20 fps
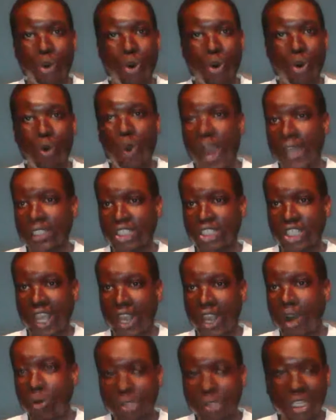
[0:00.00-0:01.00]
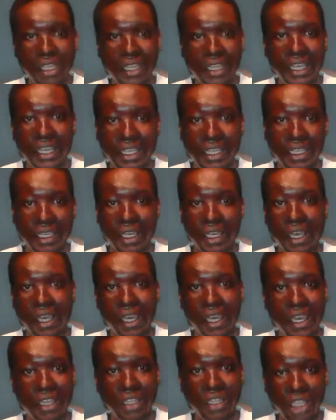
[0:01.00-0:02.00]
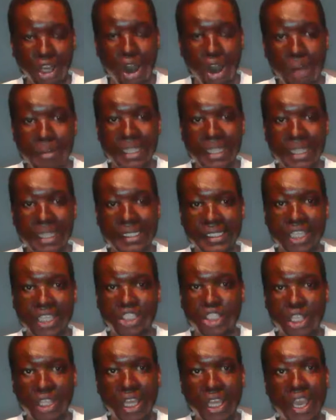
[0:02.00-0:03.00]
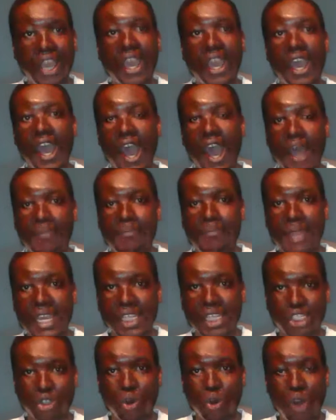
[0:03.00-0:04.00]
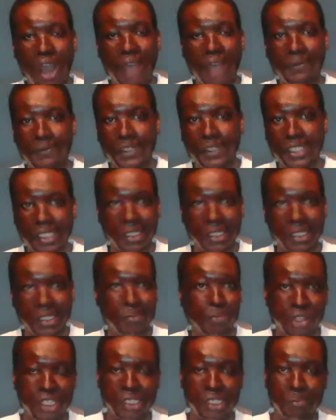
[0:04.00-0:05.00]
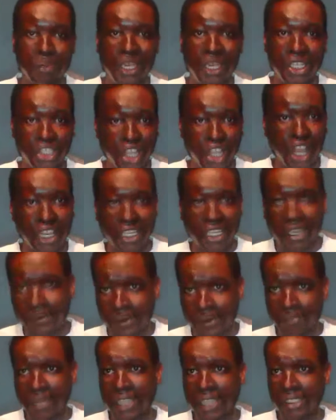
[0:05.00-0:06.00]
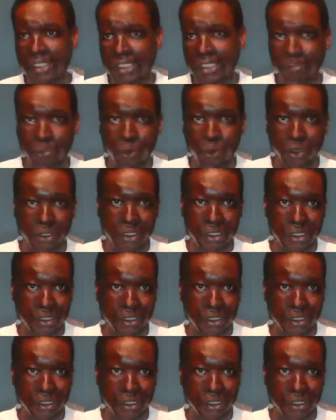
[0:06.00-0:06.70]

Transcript: go and check out the link in the comment section there, and make sure and visit the brother's page and give him that support.